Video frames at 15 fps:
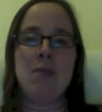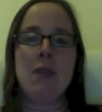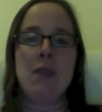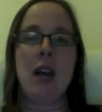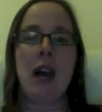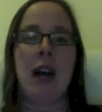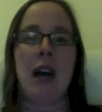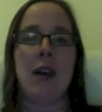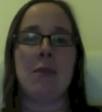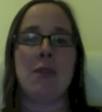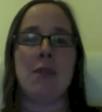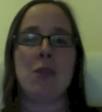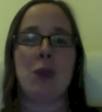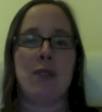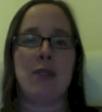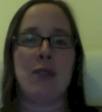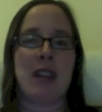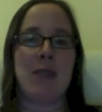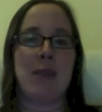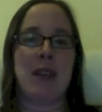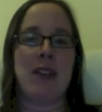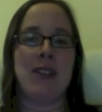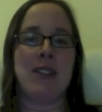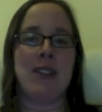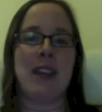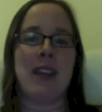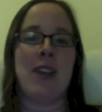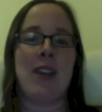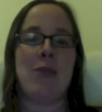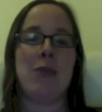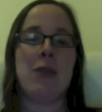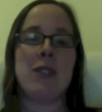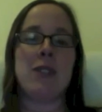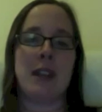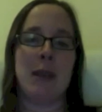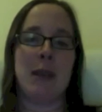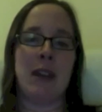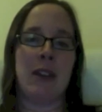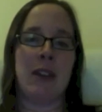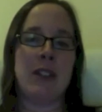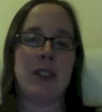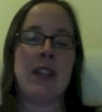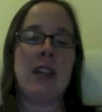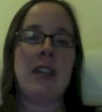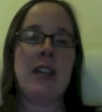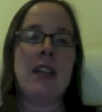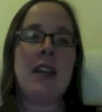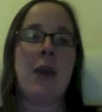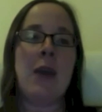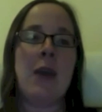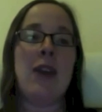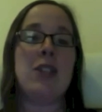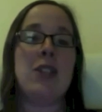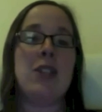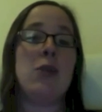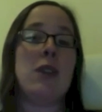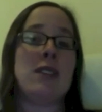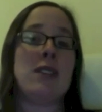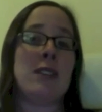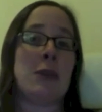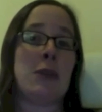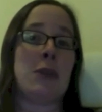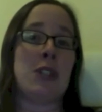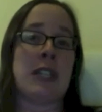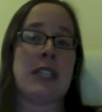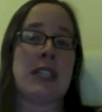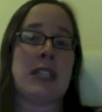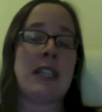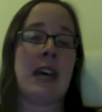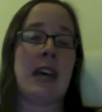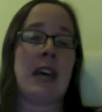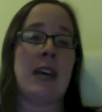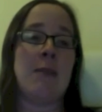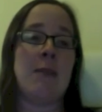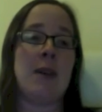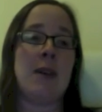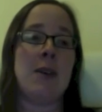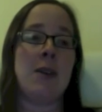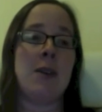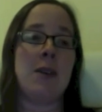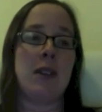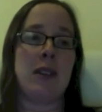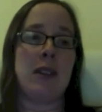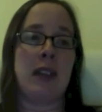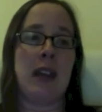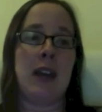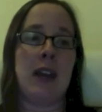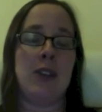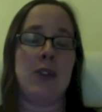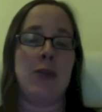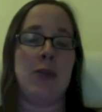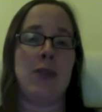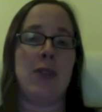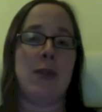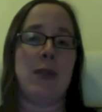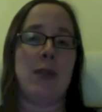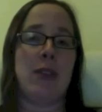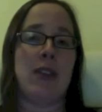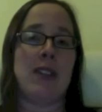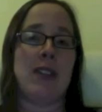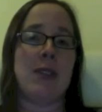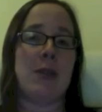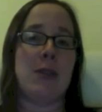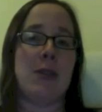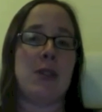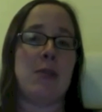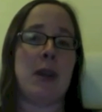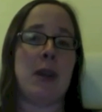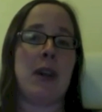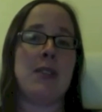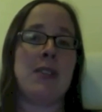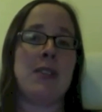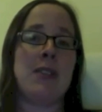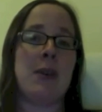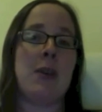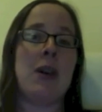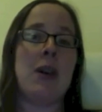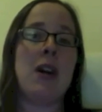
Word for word: um, 12 centimeters and 4 centimeters, and we had two resolutions, um, the 150 meter resolution, but also